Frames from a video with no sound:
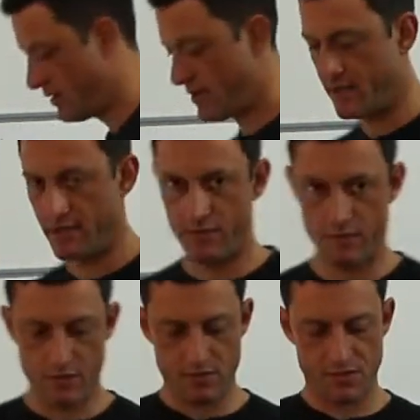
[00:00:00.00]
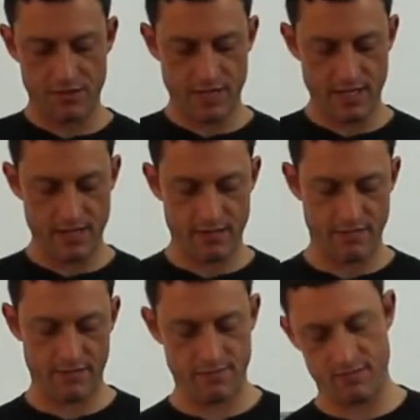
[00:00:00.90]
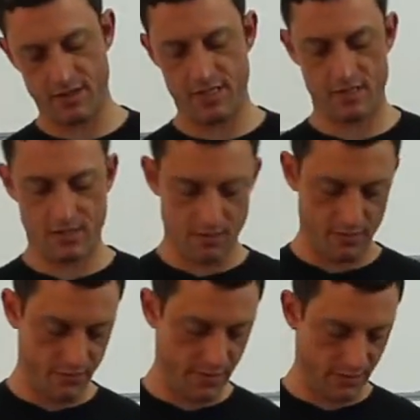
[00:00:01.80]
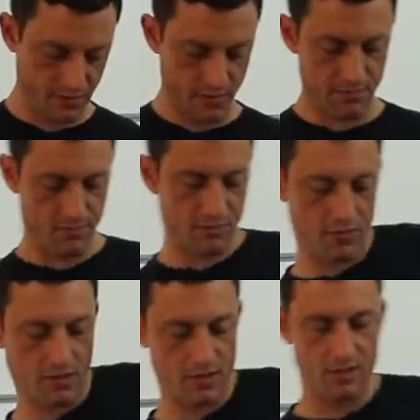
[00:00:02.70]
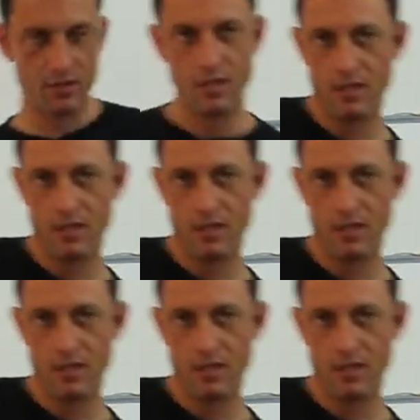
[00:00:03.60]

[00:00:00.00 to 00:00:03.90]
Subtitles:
And then we also have, I guess it's kind of vertical as well, but we'll call it the